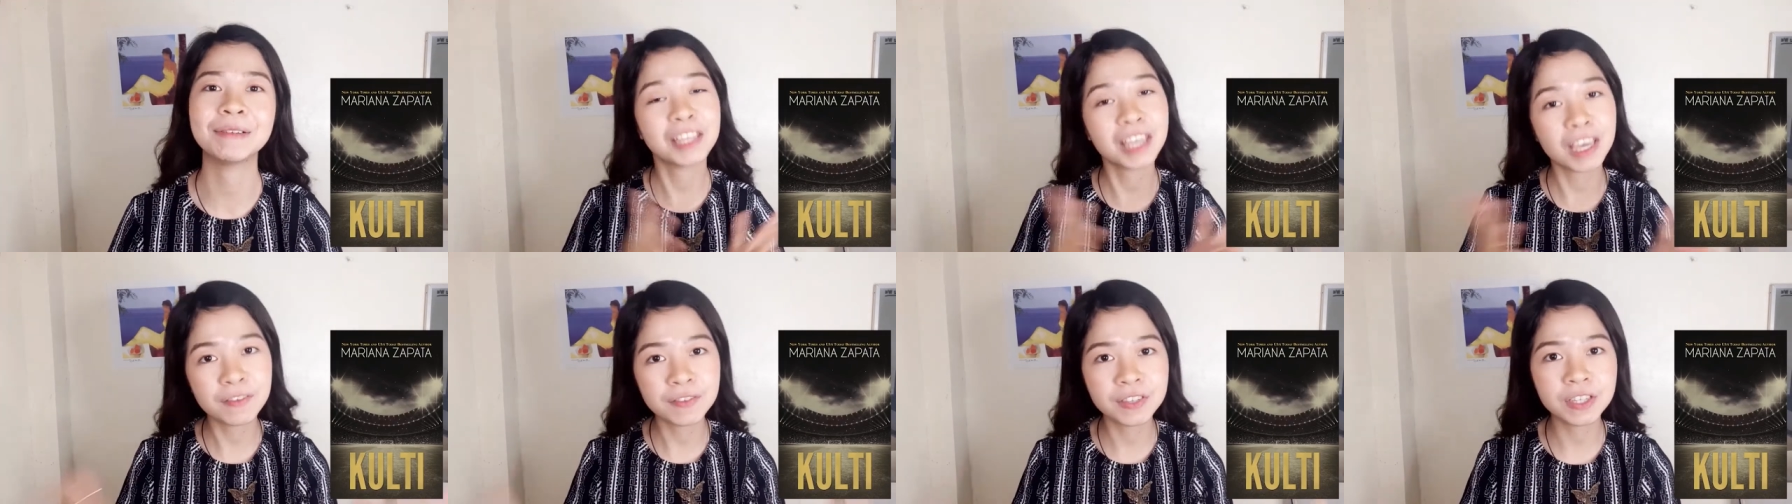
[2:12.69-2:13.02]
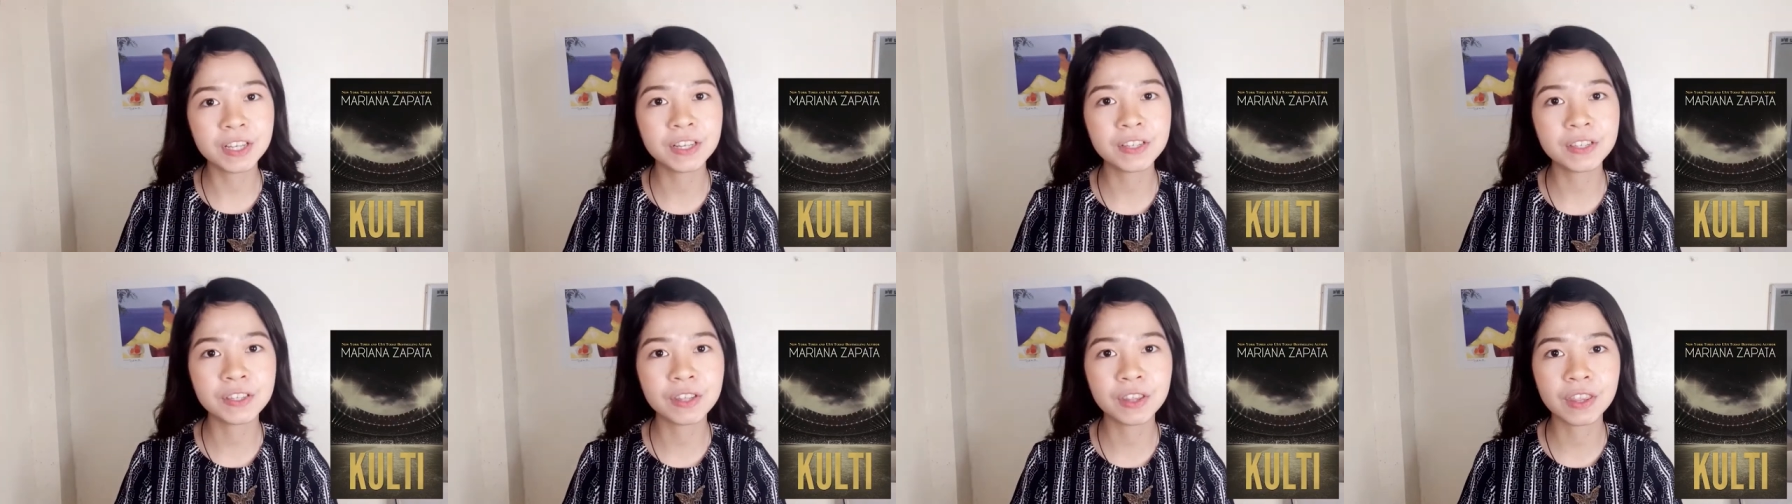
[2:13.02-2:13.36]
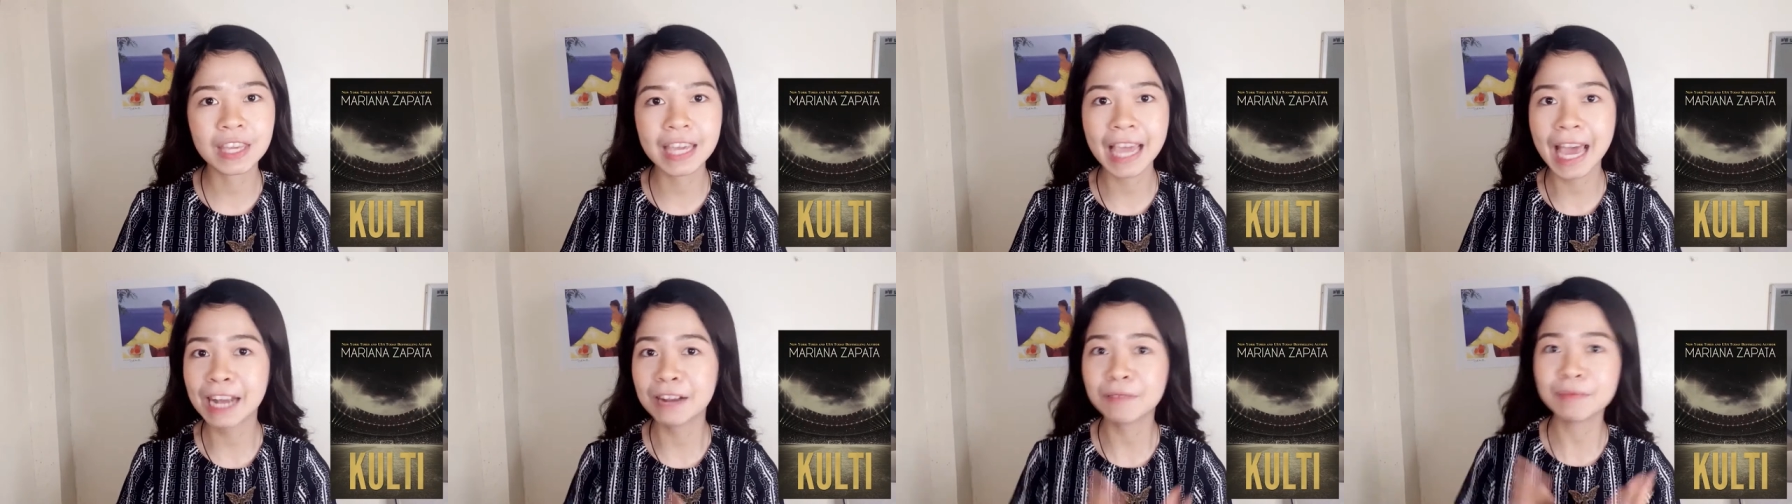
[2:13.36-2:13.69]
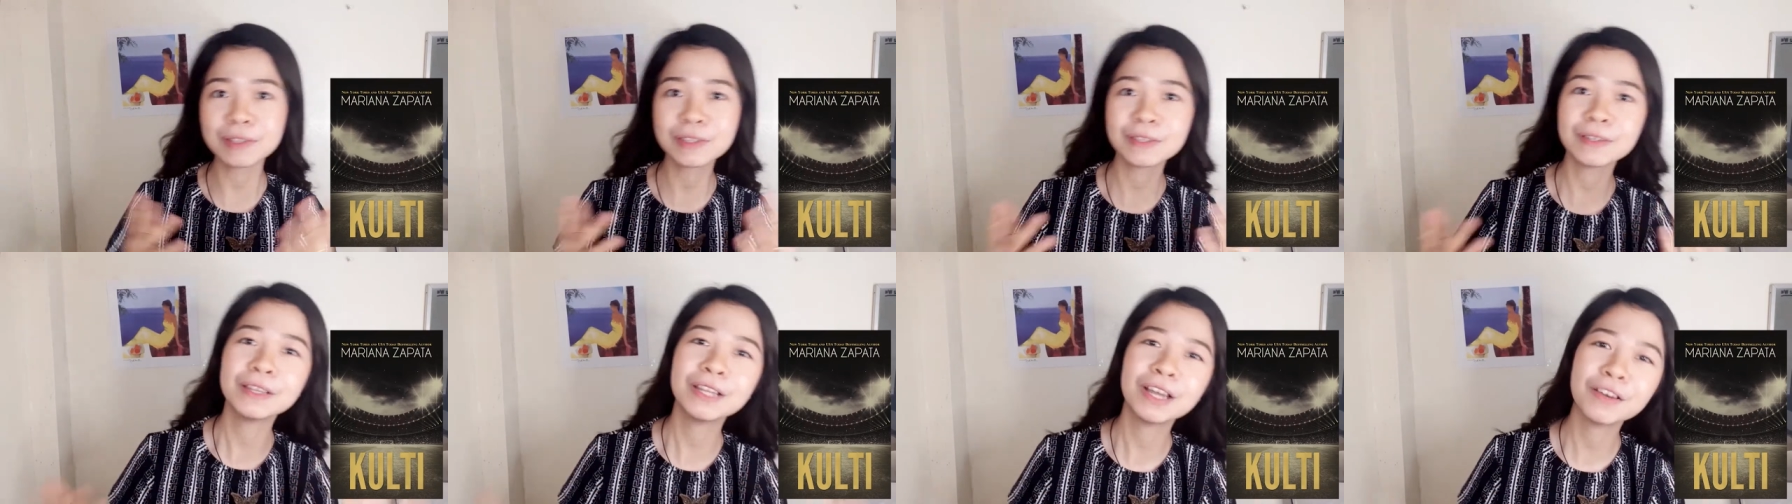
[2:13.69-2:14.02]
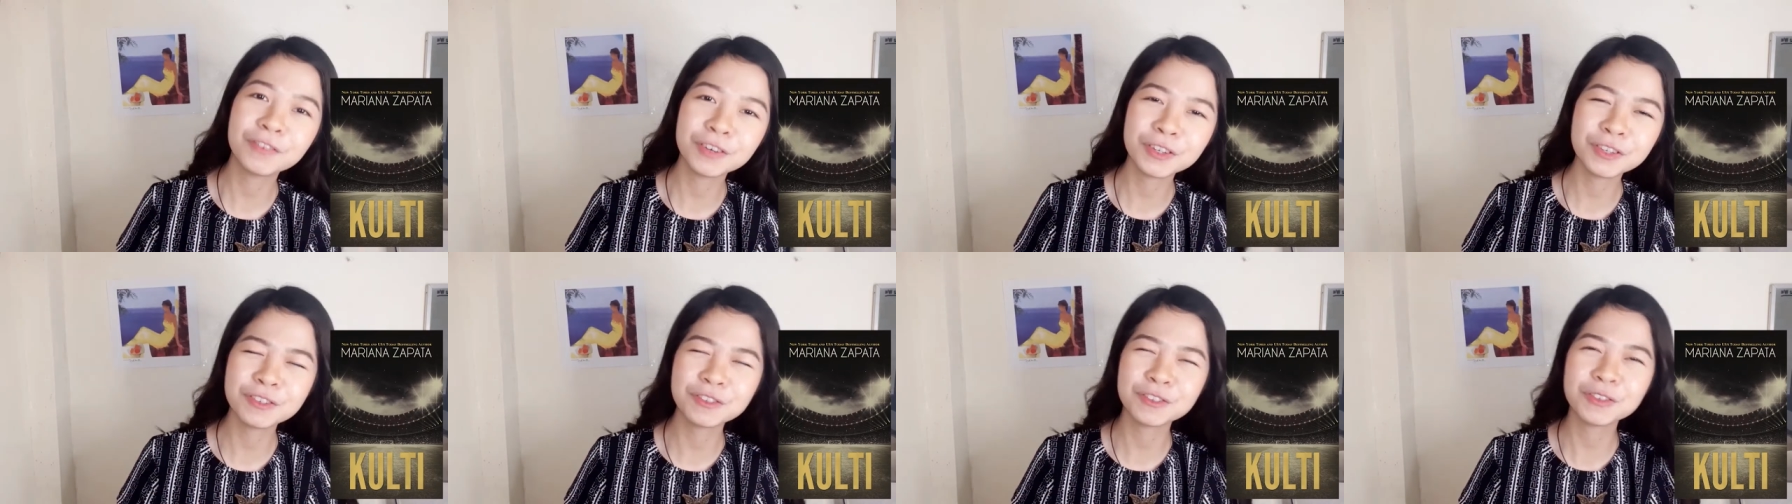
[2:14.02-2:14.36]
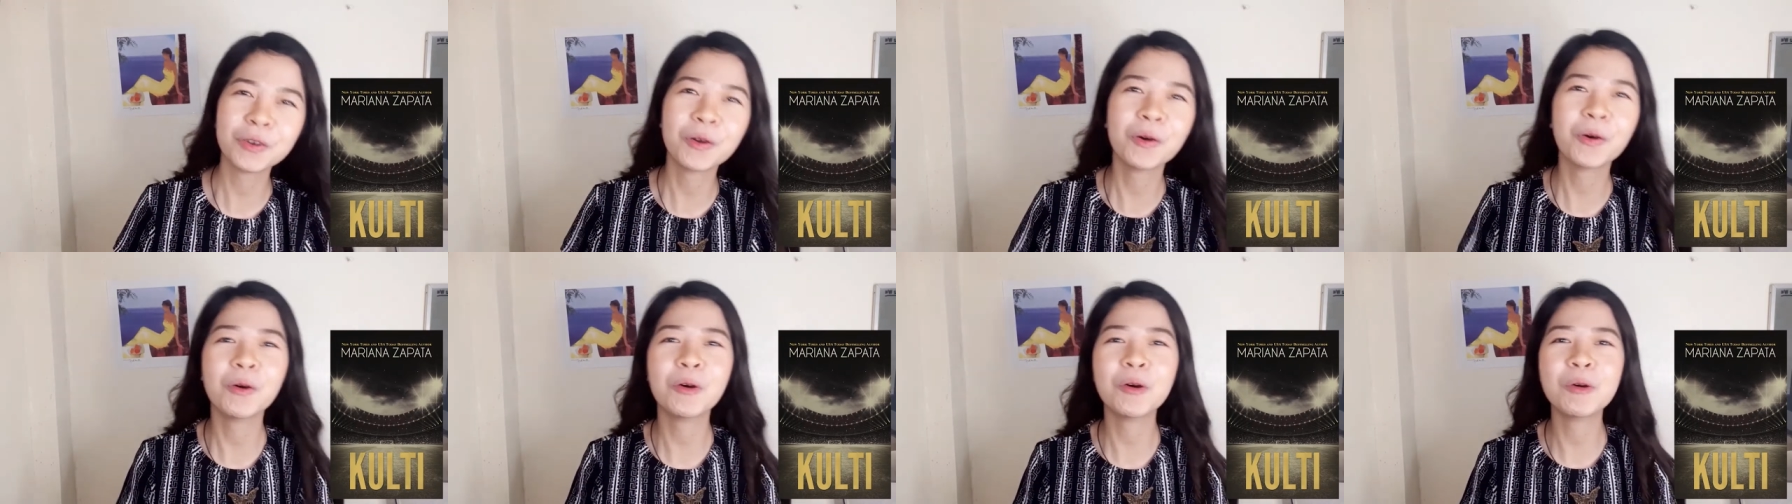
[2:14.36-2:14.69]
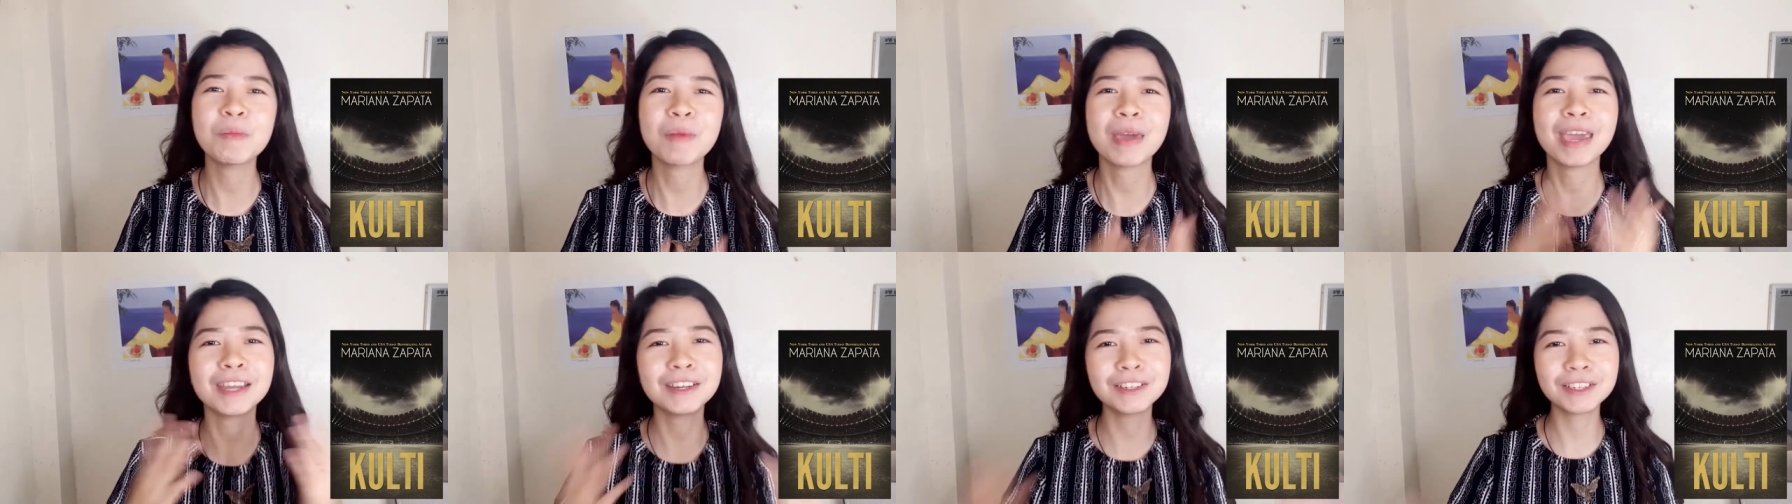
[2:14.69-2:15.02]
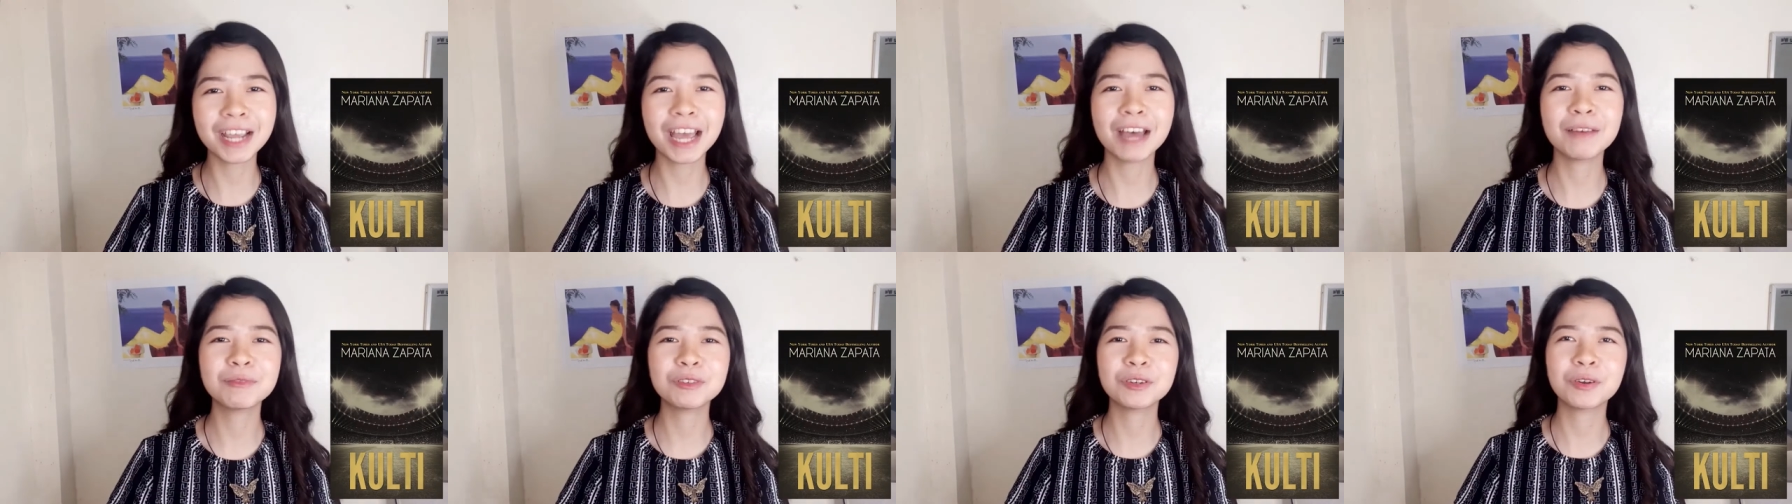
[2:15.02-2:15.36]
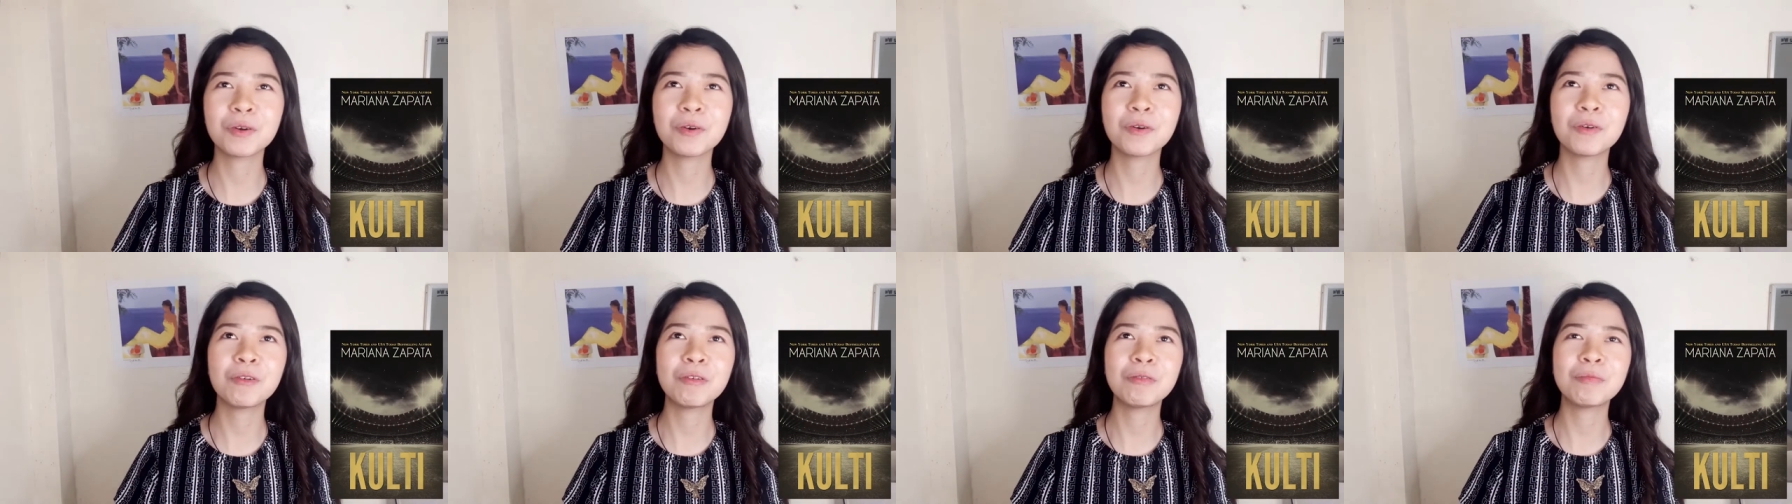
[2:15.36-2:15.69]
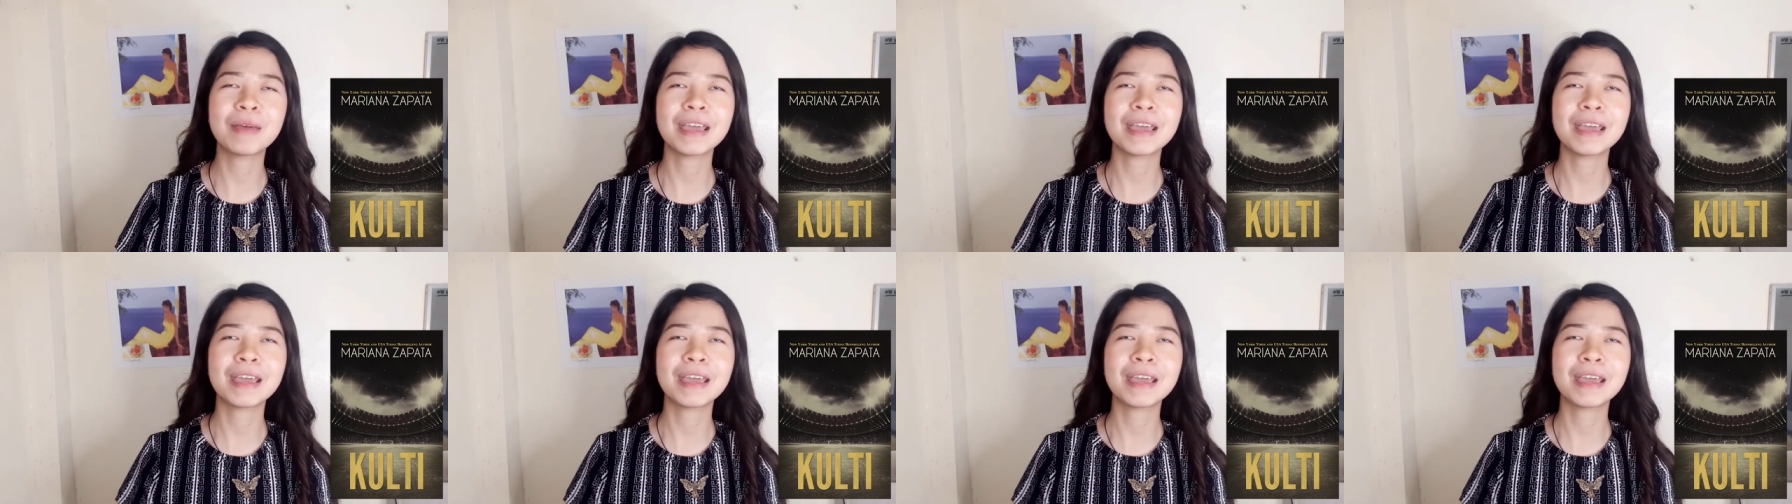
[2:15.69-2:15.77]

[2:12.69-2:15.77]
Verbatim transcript: It gives us the enemies to lovers trope, age gap trope,